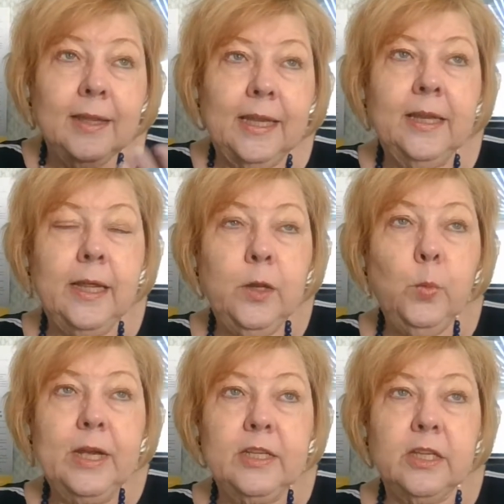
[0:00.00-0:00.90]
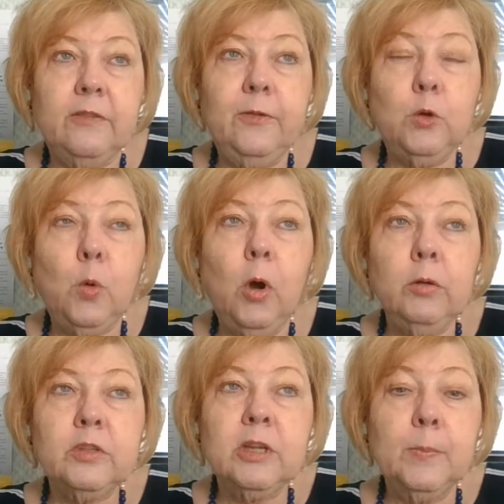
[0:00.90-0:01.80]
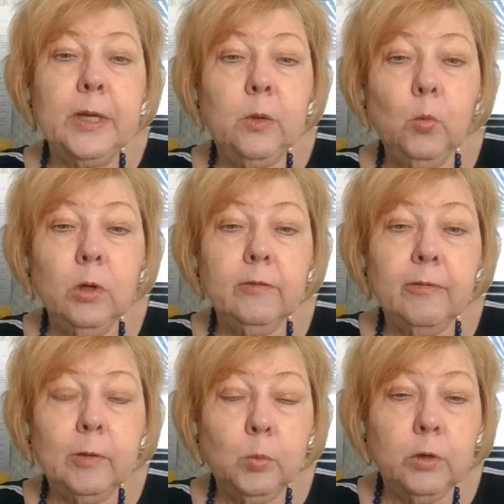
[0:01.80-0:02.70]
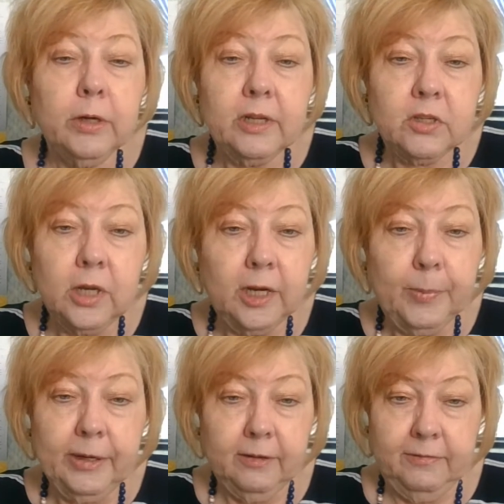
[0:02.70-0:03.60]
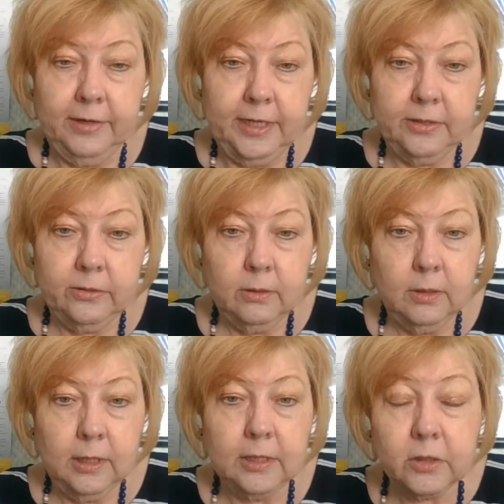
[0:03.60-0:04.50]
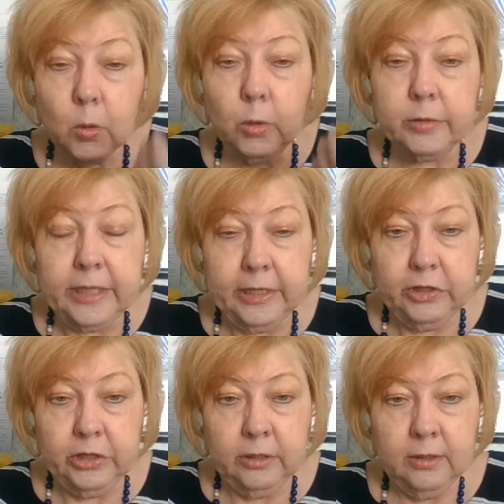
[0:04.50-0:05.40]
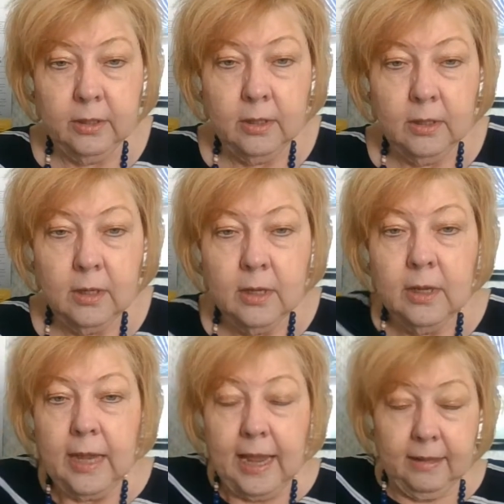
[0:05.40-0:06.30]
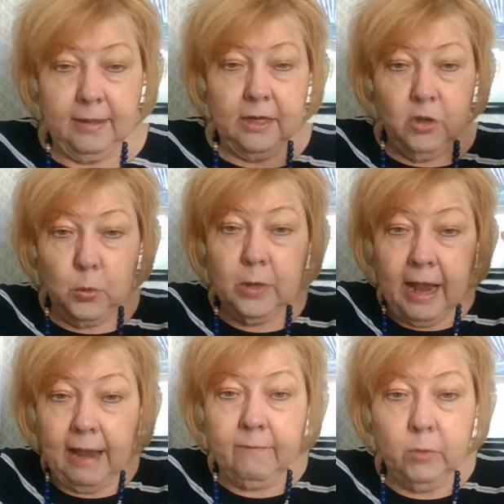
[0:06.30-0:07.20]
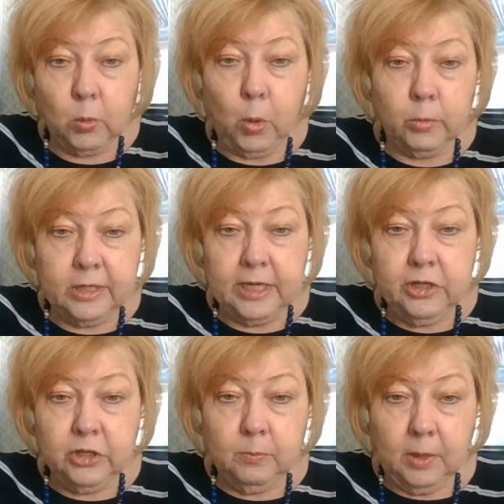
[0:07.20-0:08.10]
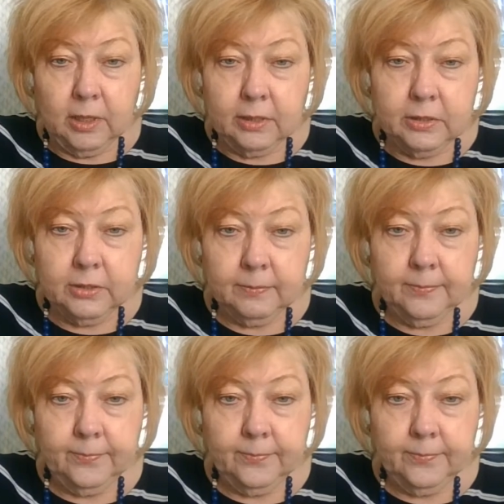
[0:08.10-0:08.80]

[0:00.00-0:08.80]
Anyways, if you quote somebody word for word, it's not a paraphrase, it's a quotation. And then you would have the quotation marks.